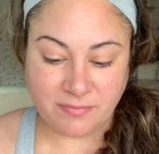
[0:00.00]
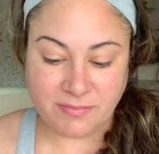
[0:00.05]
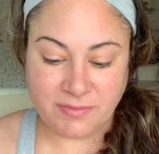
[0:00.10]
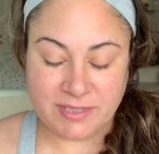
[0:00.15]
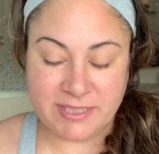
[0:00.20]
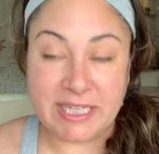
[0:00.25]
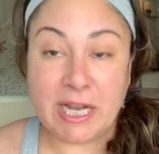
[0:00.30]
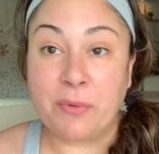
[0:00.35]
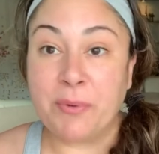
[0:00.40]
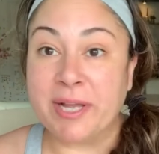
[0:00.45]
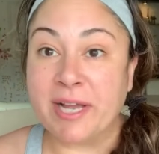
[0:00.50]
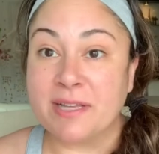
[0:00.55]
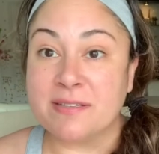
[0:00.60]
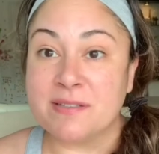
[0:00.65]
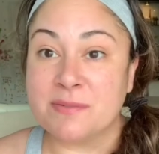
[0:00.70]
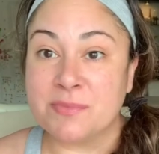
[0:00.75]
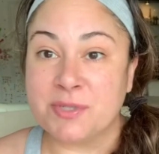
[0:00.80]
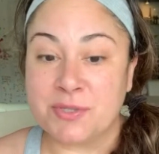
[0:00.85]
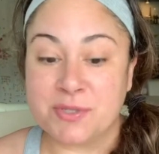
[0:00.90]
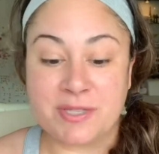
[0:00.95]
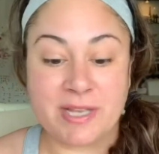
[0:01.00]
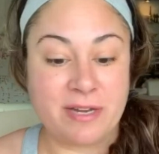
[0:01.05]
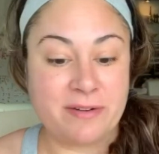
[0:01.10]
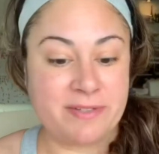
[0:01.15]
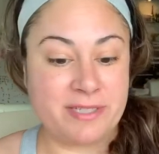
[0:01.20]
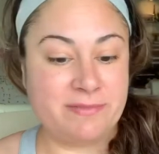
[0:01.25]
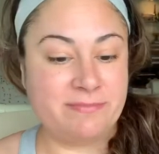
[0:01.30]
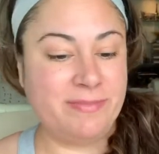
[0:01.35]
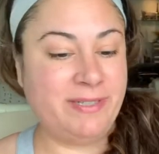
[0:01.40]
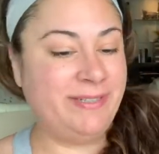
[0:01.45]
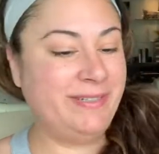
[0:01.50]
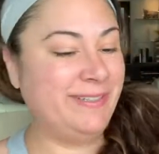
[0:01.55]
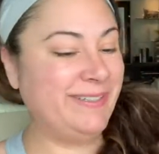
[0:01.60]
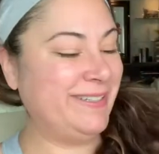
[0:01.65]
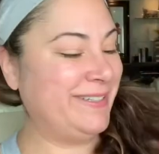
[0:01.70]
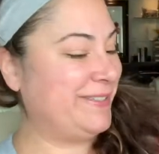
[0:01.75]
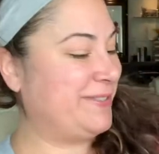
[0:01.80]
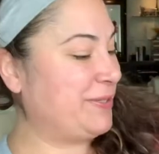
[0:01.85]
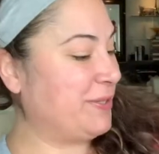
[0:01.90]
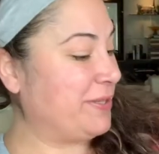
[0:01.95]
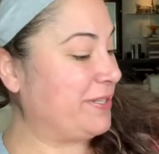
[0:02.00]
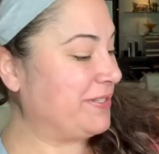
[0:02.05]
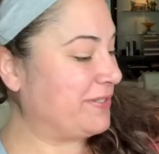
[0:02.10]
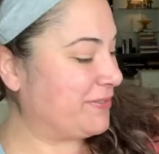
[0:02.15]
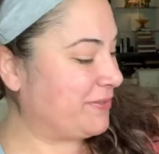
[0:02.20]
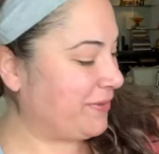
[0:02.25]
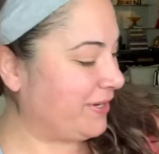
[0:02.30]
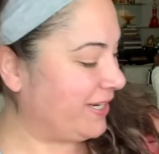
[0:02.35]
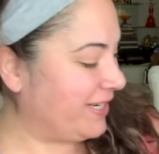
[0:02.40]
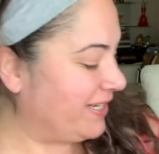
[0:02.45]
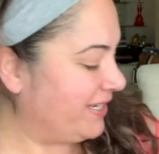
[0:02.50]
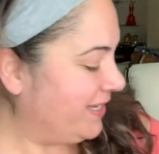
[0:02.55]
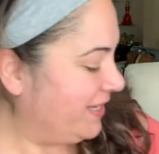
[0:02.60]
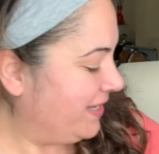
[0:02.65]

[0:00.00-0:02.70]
yeah, we got some use out of it. So this is great.